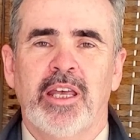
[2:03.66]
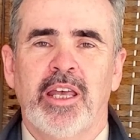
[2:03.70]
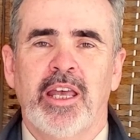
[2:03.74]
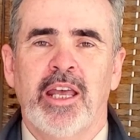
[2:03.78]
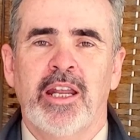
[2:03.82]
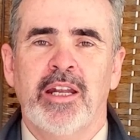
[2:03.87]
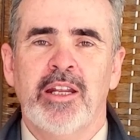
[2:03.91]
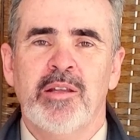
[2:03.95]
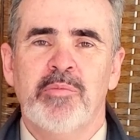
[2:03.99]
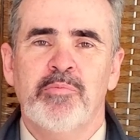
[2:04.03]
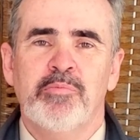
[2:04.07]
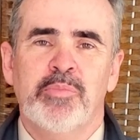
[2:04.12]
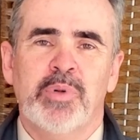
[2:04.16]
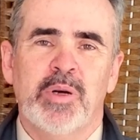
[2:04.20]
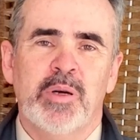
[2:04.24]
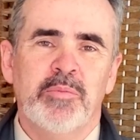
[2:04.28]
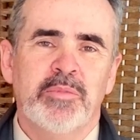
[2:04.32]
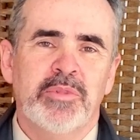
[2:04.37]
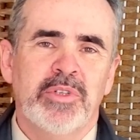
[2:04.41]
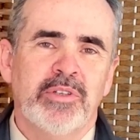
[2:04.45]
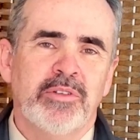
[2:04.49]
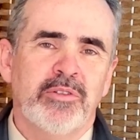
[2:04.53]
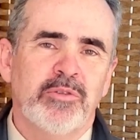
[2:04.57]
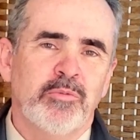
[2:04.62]
and he
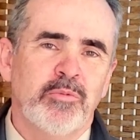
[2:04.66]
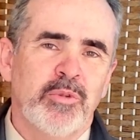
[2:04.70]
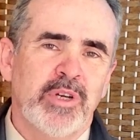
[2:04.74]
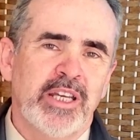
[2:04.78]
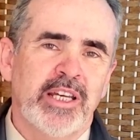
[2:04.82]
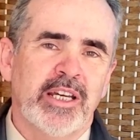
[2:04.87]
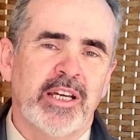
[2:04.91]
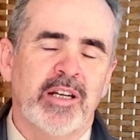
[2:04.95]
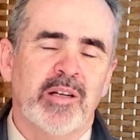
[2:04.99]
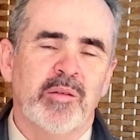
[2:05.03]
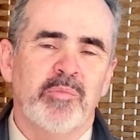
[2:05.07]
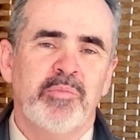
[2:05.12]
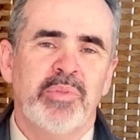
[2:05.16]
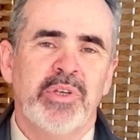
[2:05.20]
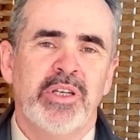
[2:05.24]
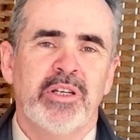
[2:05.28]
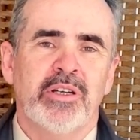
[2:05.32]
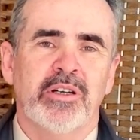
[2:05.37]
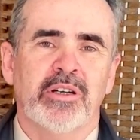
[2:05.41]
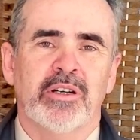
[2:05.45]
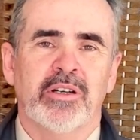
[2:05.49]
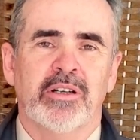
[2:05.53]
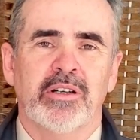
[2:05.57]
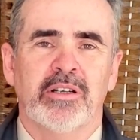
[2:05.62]
bumped his wing on a
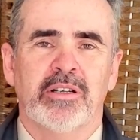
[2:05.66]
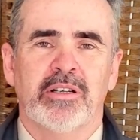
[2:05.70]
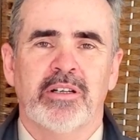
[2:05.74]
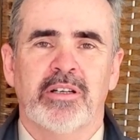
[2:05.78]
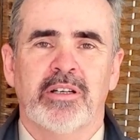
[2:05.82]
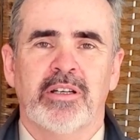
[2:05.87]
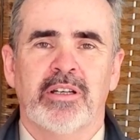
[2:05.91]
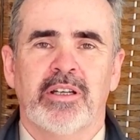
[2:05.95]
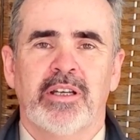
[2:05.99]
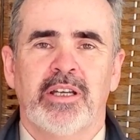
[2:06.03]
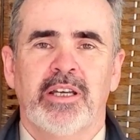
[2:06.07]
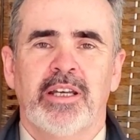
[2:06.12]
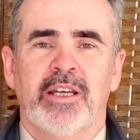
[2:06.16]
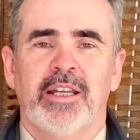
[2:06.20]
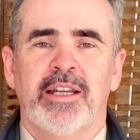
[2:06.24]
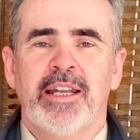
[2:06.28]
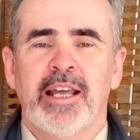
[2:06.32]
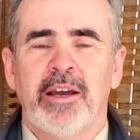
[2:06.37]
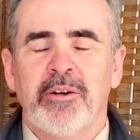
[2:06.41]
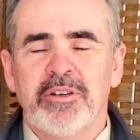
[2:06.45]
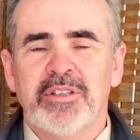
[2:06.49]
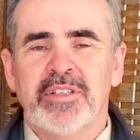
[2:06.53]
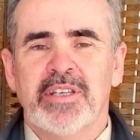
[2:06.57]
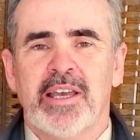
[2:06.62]
pier. And
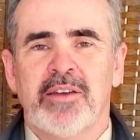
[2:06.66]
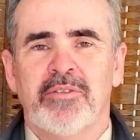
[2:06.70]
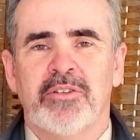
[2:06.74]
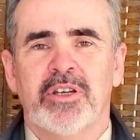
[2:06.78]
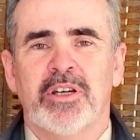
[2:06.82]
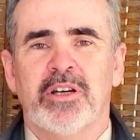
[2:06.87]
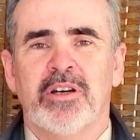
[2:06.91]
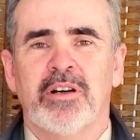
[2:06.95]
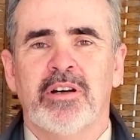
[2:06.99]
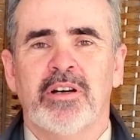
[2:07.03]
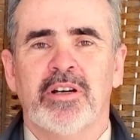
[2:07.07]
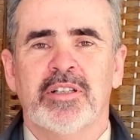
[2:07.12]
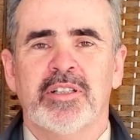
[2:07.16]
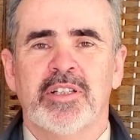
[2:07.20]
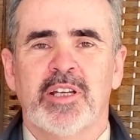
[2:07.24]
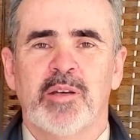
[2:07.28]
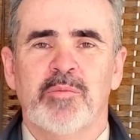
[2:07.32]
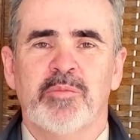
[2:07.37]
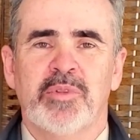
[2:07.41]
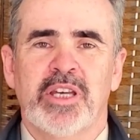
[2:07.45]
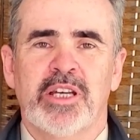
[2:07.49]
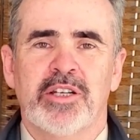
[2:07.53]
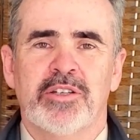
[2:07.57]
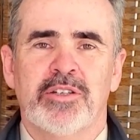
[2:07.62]
now he's having a hard
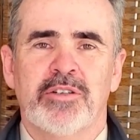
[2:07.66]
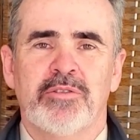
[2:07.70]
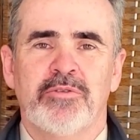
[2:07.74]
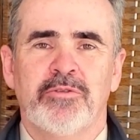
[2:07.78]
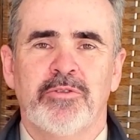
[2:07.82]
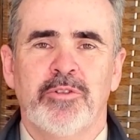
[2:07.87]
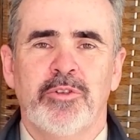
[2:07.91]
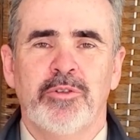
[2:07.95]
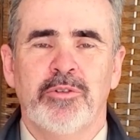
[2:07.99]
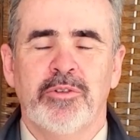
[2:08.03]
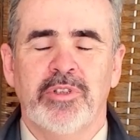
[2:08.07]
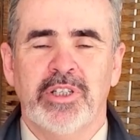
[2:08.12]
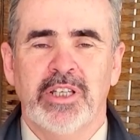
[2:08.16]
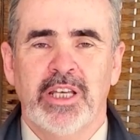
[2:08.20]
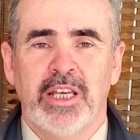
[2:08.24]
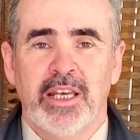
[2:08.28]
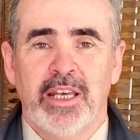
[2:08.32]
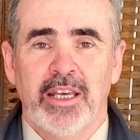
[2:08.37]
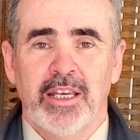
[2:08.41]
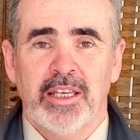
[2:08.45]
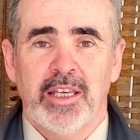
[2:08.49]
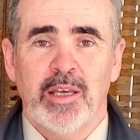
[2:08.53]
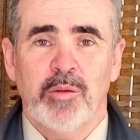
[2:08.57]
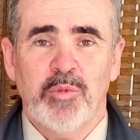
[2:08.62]
time catching food.
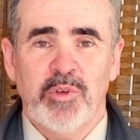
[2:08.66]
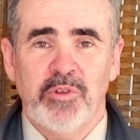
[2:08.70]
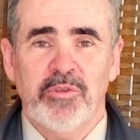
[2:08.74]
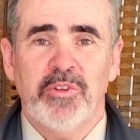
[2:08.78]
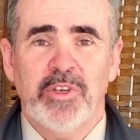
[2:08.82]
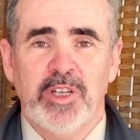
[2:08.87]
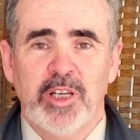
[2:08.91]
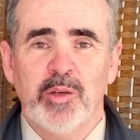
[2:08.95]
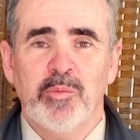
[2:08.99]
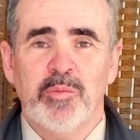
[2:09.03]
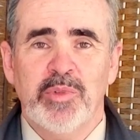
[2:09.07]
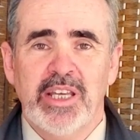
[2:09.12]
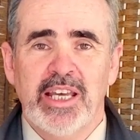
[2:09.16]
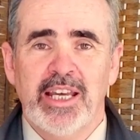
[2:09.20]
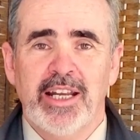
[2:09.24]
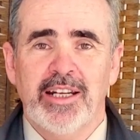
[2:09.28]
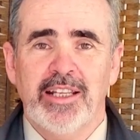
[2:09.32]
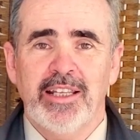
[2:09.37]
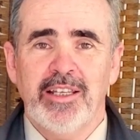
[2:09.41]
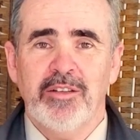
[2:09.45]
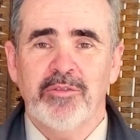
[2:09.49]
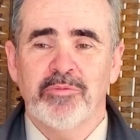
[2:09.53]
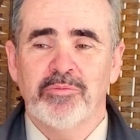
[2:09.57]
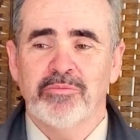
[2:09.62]
Can we feed him,
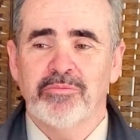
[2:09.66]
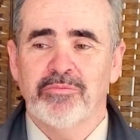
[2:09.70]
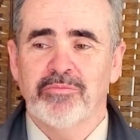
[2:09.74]
Daddy?"